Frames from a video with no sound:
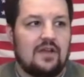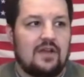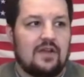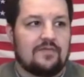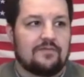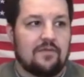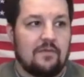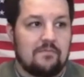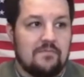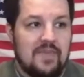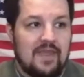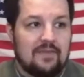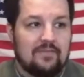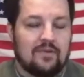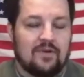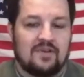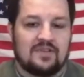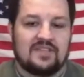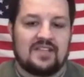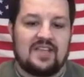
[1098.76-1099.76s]
For me
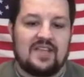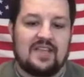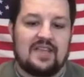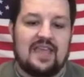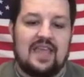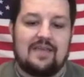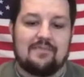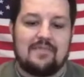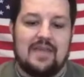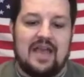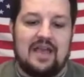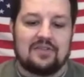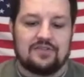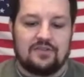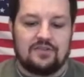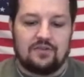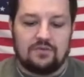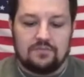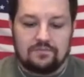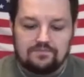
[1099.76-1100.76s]
personally, it came back
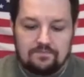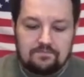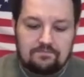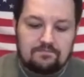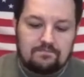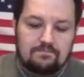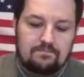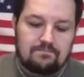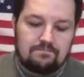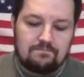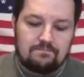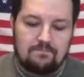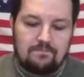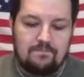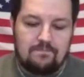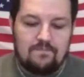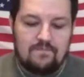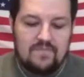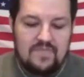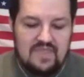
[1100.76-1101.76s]
to,
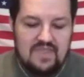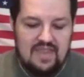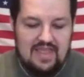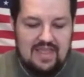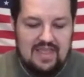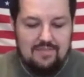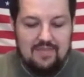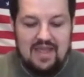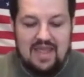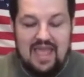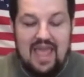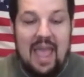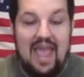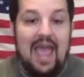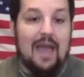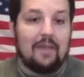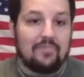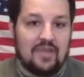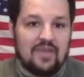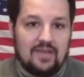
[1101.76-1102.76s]
am I
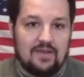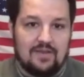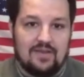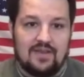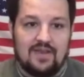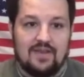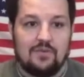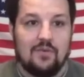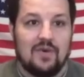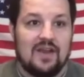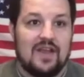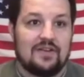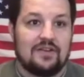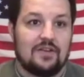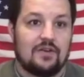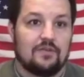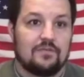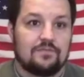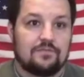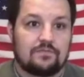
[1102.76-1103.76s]
happy in what I
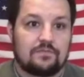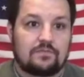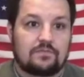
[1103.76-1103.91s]
do?